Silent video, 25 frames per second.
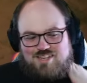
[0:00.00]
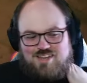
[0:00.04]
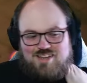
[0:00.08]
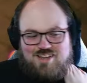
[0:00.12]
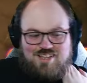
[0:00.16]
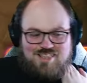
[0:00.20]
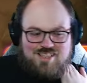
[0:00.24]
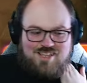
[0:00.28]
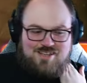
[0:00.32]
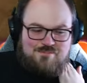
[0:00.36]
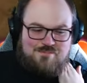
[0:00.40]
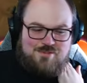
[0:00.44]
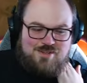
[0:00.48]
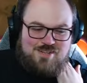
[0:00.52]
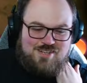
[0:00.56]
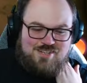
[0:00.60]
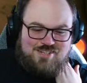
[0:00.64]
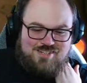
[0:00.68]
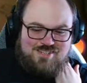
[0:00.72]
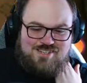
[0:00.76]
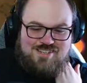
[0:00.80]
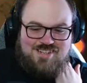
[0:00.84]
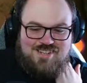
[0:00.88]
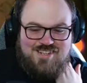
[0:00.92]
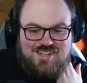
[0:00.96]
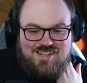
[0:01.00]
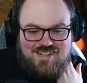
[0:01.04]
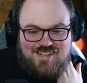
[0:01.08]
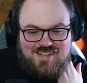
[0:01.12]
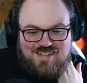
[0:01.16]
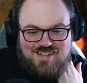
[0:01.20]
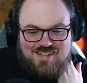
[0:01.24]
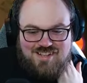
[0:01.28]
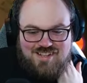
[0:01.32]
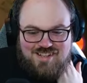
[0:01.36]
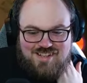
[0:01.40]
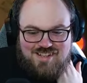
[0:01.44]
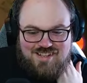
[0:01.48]
I'll tell you that much.
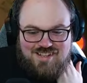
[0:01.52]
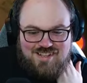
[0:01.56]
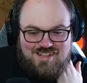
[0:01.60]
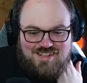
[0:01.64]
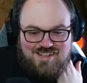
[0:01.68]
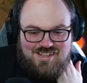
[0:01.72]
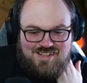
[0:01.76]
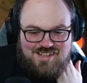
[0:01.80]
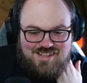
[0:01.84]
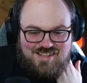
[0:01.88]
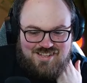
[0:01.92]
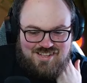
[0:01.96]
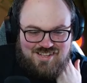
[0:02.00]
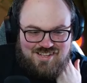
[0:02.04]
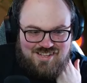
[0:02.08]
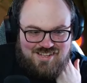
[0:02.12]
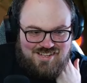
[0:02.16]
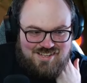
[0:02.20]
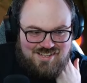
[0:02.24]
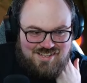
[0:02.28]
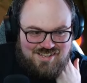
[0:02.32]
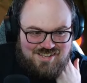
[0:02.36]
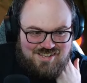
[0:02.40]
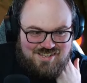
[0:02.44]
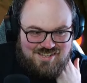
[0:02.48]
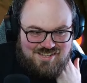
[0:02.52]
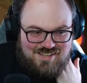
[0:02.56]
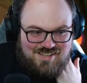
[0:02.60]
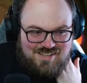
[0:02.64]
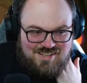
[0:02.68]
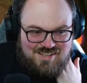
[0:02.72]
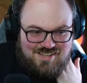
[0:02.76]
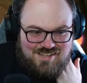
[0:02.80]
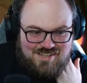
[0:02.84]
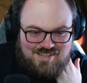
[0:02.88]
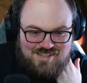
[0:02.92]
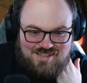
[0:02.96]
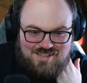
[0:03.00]

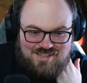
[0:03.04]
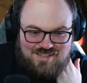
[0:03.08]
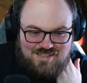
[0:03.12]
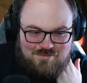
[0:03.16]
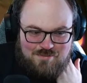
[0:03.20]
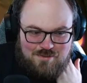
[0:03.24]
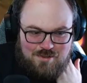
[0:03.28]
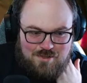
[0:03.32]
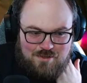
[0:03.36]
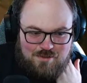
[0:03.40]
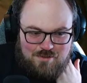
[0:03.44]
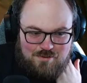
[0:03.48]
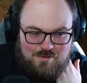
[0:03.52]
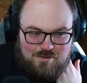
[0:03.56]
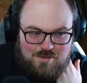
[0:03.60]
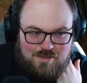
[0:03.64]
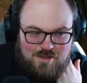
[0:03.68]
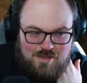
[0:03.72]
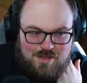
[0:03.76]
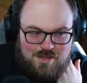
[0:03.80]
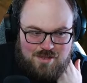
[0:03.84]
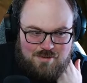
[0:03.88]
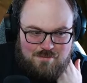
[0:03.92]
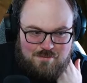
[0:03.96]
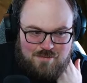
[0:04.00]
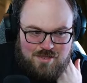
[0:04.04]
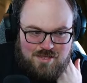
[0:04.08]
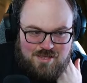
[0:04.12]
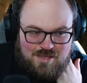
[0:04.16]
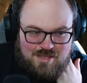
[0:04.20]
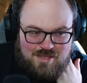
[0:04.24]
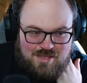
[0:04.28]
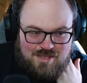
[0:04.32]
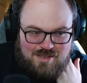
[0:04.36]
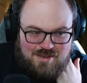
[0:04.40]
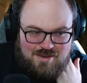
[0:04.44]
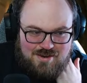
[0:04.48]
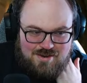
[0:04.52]
Uh, and then we go
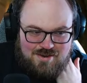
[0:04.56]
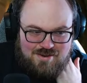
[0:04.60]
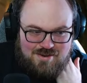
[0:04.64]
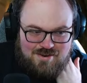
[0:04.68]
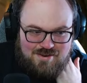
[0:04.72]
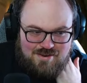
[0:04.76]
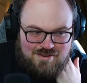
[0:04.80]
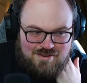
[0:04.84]
combat.